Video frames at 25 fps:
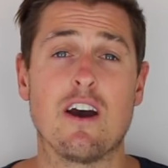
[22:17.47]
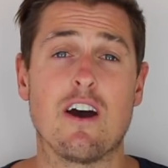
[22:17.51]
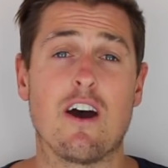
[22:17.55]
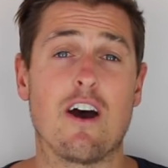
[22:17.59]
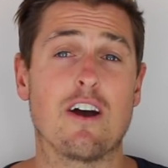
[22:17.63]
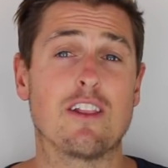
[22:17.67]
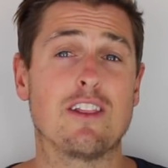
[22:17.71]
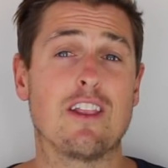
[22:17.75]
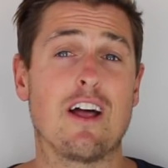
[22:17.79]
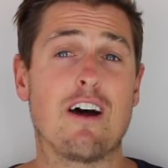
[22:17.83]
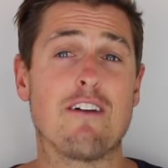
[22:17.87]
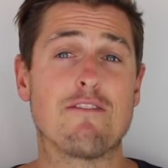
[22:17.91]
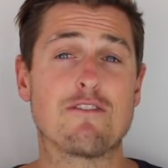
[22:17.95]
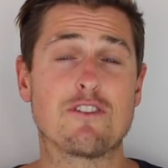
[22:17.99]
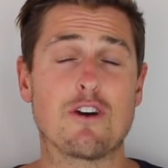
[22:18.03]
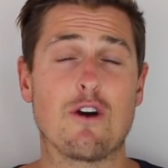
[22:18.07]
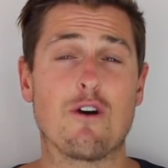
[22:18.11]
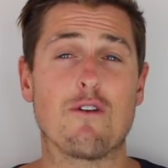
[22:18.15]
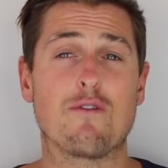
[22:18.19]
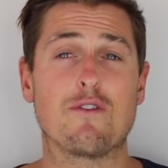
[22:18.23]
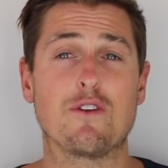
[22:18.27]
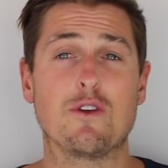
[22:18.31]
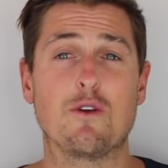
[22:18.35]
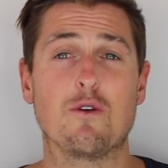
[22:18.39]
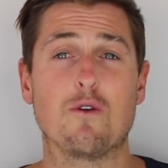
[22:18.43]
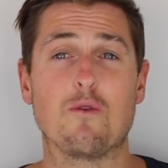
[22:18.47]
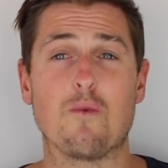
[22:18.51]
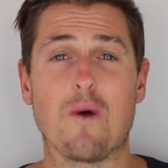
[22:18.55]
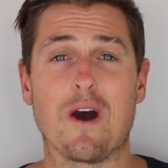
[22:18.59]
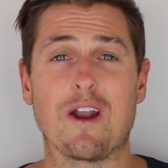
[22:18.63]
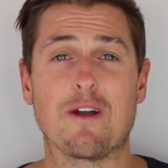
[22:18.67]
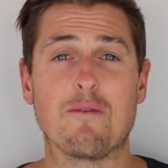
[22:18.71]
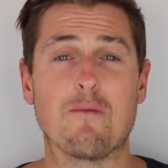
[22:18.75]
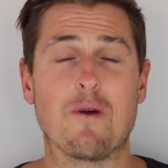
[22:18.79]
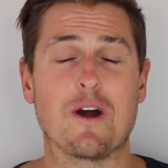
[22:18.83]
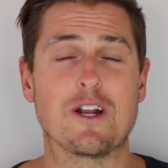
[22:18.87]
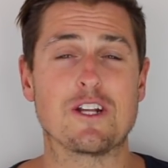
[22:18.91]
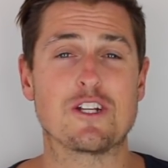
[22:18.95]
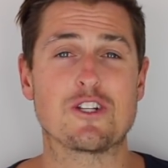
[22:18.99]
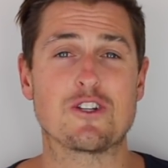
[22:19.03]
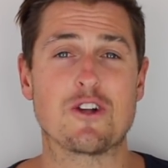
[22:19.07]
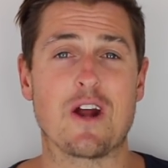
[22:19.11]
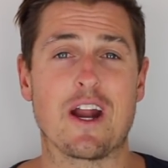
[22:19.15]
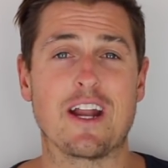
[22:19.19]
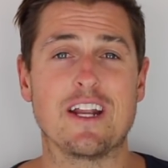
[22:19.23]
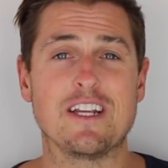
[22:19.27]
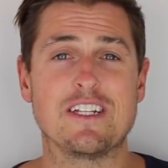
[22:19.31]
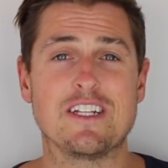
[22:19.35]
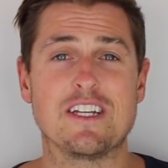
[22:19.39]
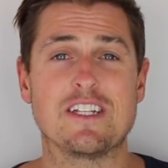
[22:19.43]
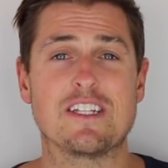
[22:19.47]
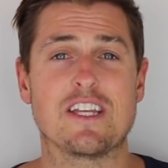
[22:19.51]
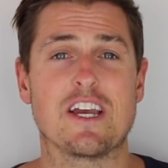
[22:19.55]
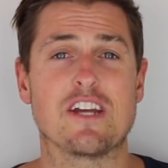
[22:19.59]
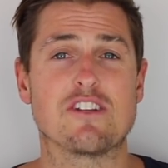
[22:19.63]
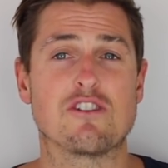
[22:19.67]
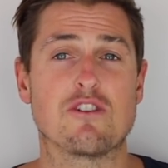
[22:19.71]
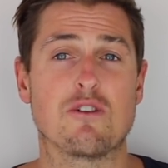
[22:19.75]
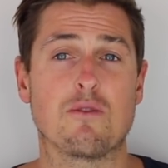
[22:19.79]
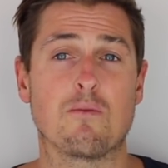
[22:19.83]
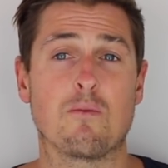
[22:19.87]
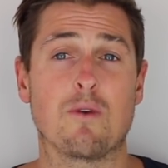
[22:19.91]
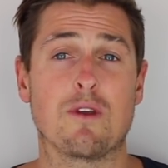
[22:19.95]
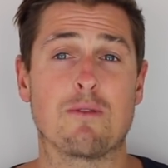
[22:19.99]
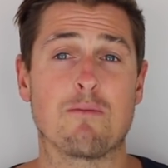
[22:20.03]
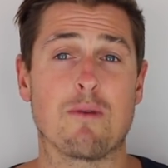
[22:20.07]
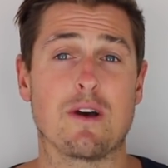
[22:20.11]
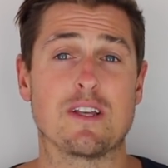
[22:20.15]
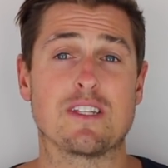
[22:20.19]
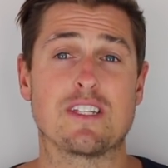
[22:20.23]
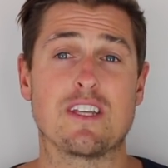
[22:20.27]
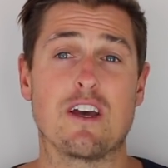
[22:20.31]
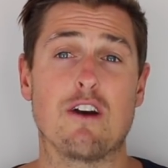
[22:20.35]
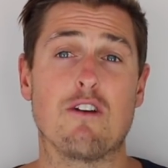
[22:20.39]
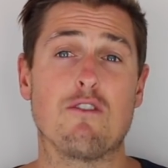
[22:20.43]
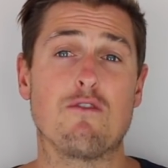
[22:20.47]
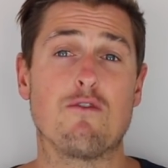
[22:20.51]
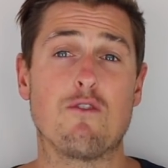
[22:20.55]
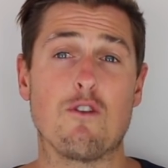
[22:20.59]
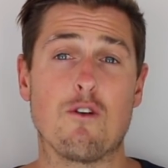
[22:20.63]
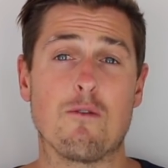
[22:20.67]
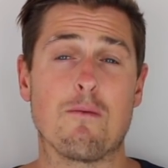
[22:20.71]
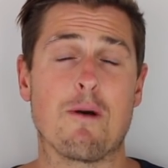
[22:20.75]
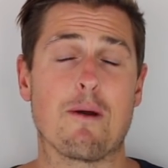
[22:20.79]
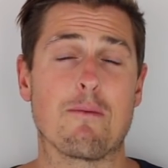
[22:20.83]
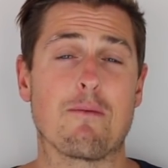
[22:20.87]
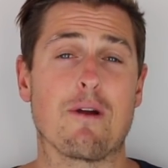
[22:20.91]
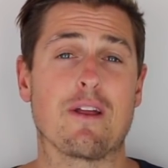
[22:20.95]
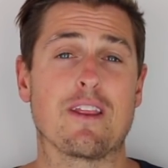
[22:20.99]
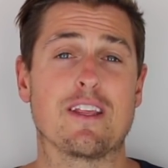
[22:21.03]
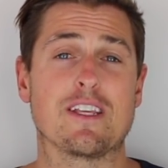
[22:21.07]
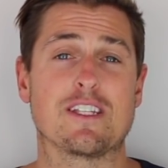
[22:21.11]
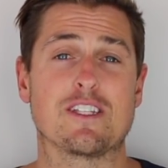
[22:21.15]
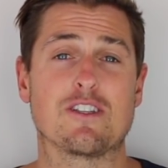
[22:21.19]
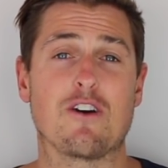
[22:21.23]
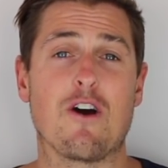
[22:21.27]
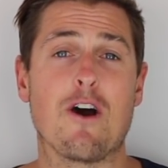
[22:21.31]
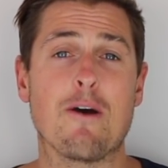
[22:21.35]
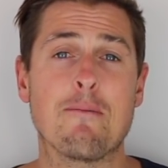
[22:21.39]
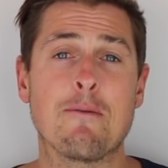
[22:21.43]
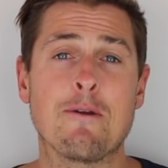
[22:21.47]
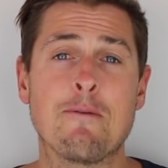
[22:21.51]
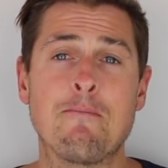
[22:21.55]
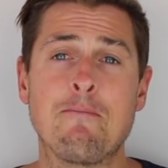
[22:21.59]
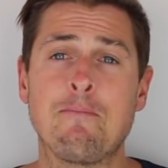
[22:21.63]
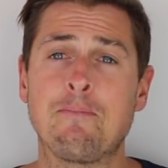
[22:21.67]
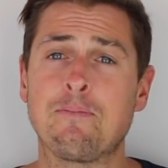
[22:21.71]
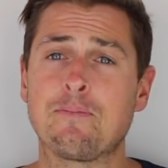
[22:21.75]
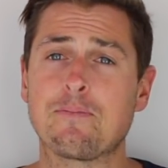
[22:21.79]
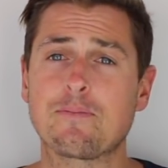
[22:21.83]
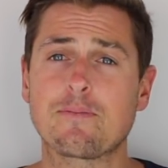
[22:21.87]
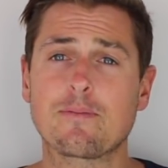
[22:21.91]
I'd love to offer you a one-on-one strategy session with myself or my brother Simon.